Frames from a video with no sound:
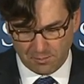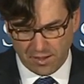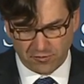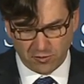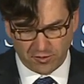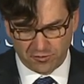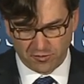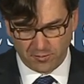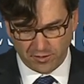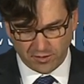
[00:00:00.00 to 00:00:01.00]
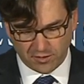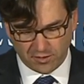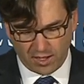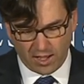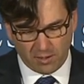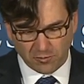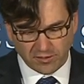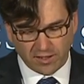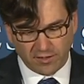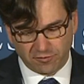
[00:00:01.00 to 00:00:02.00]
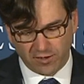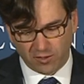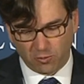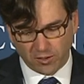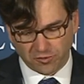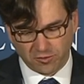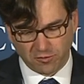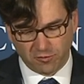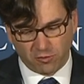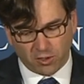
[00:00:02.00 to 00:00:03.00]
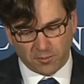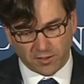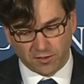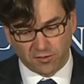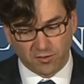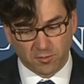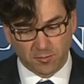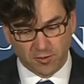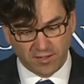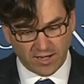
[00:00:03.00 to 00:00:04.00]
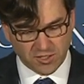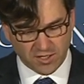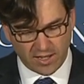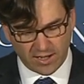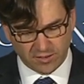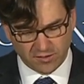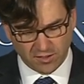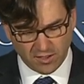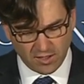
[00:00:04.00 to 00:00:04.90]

Everyone's familiar with Dodd-Frank Wall Street Reform and Consumer Protection Act